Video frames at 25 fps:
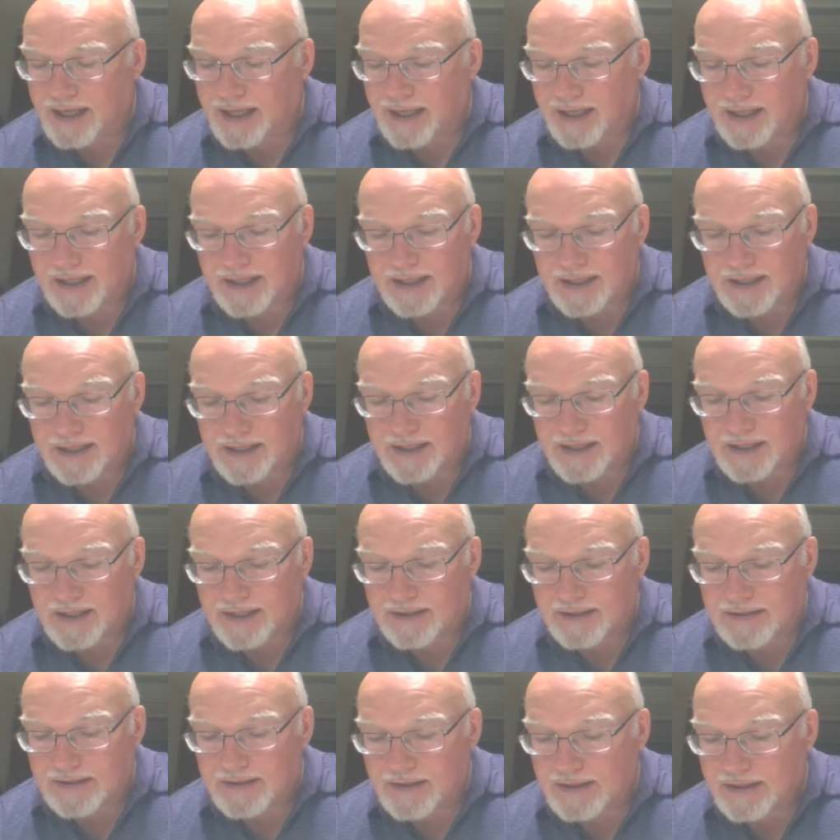
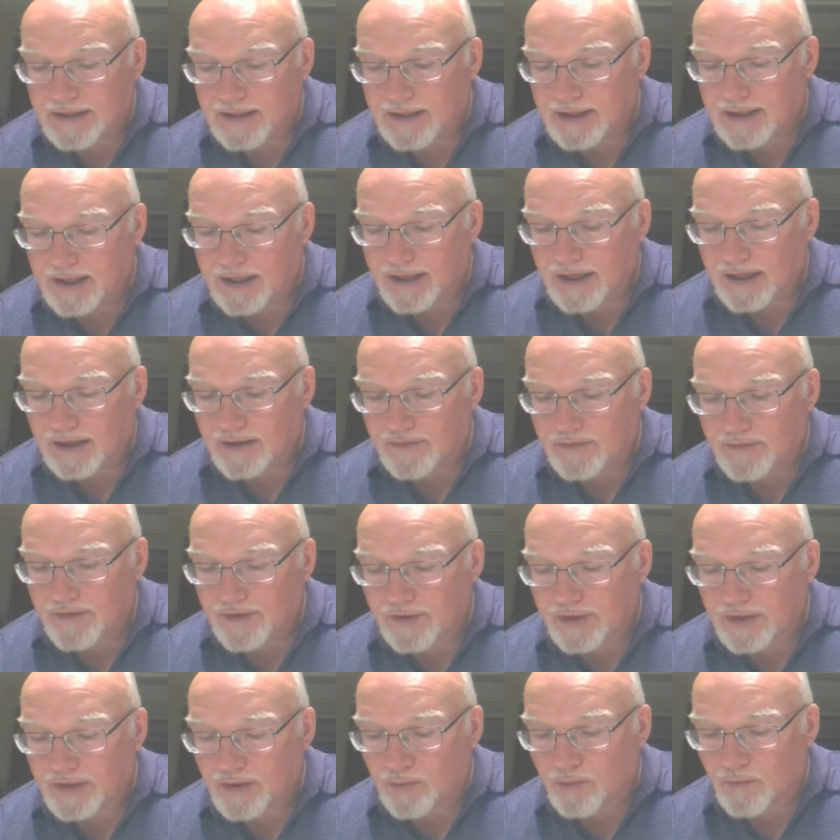And
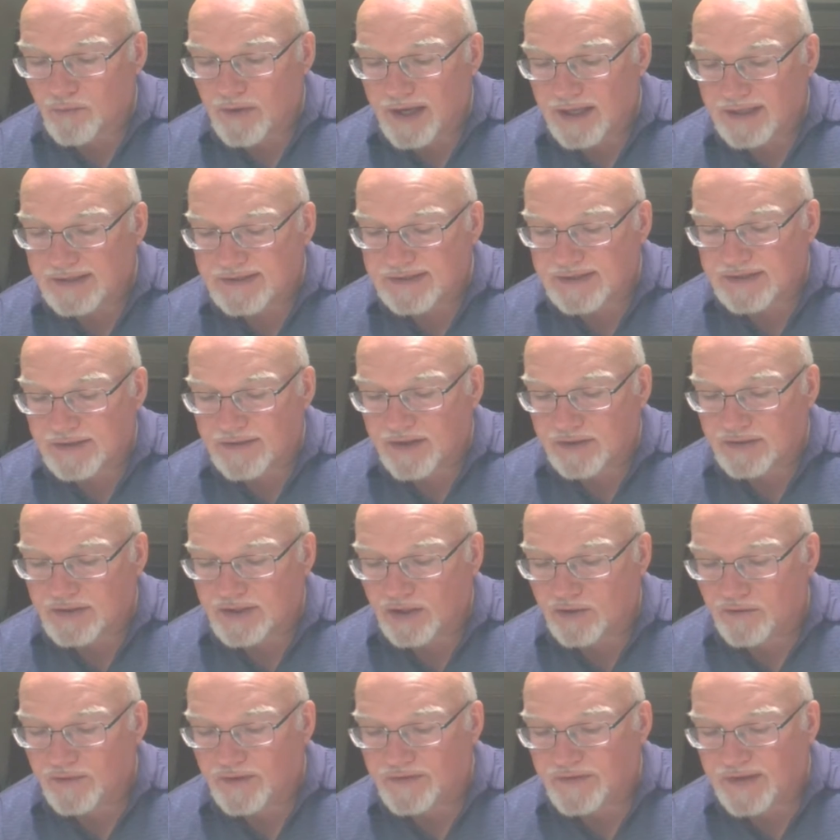they're going to rest.
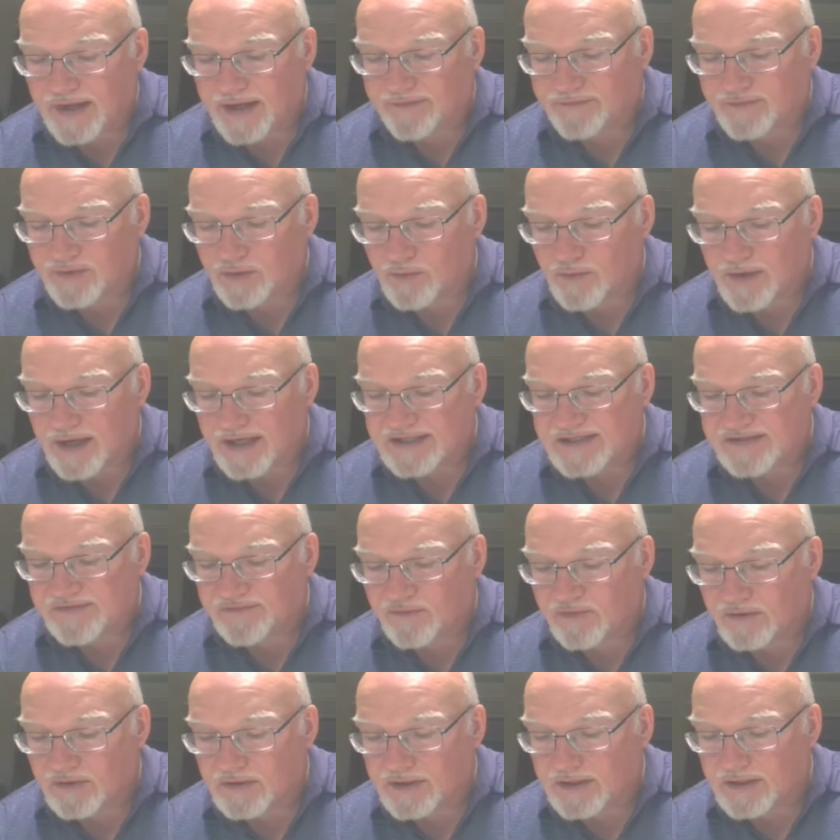They're told that they have to
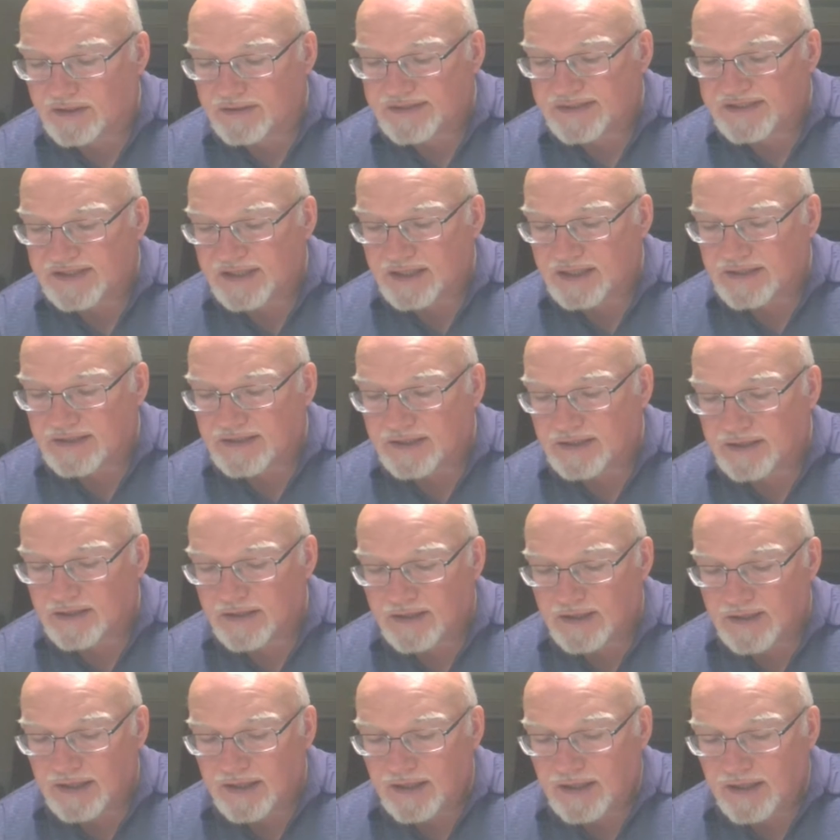rest for a little
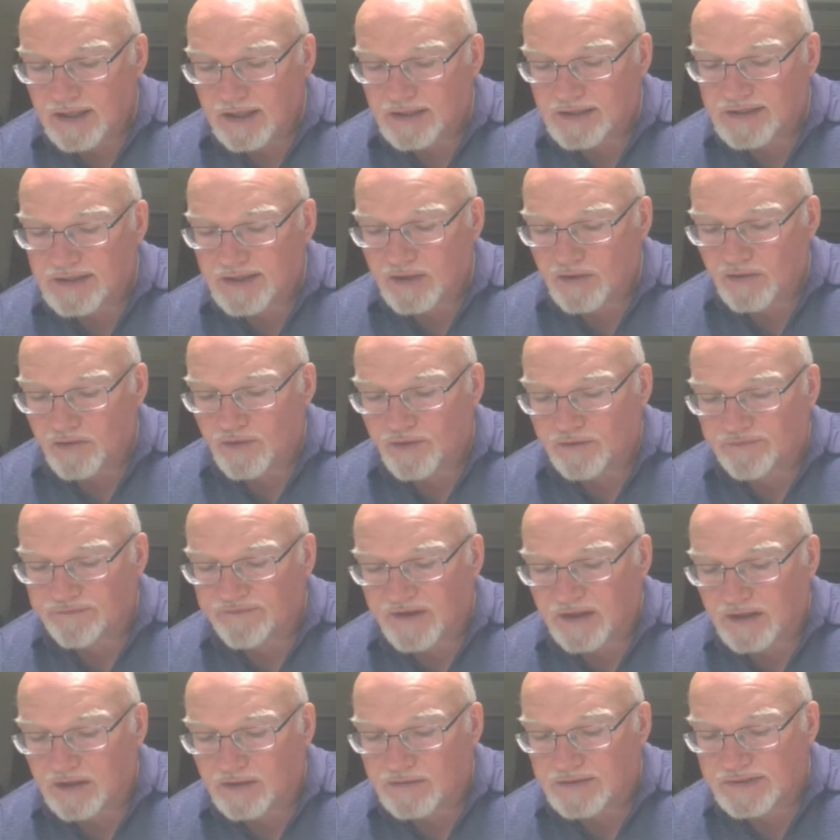season until
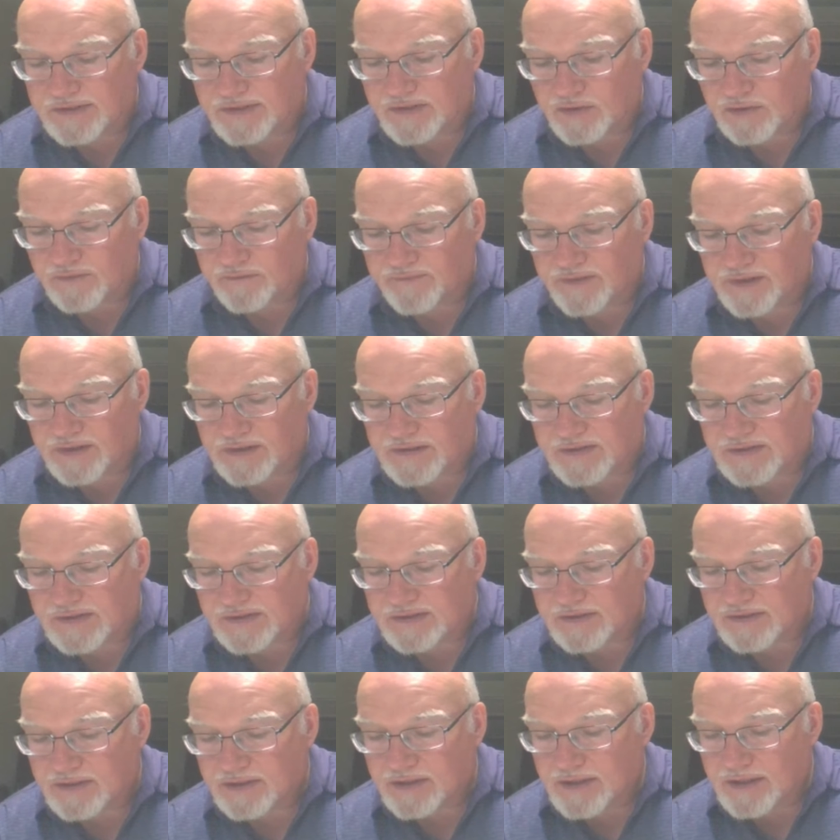their fellow
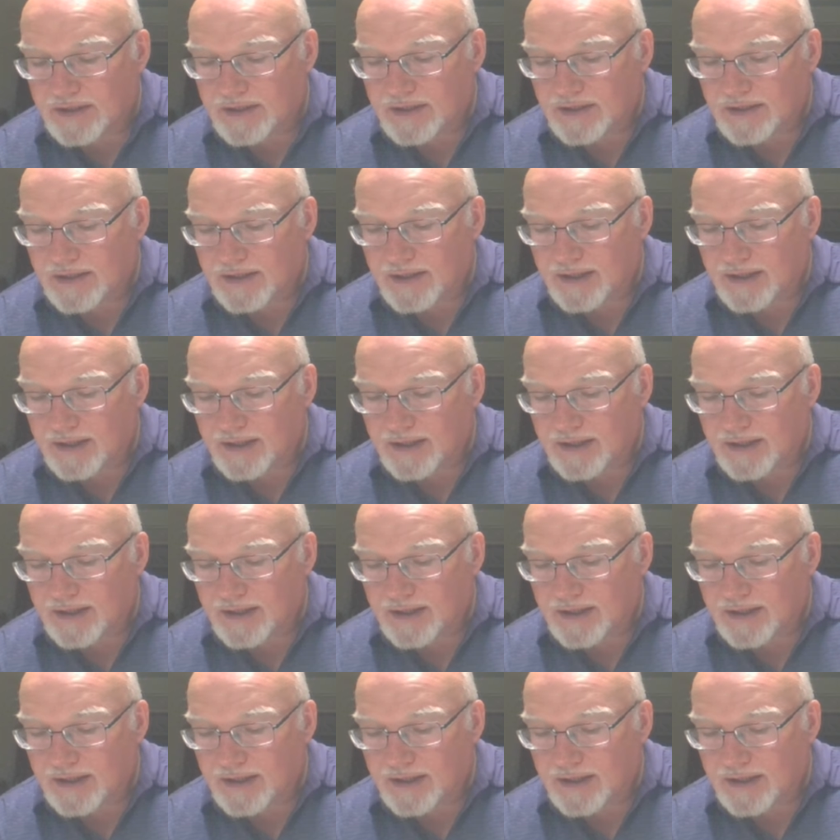servants,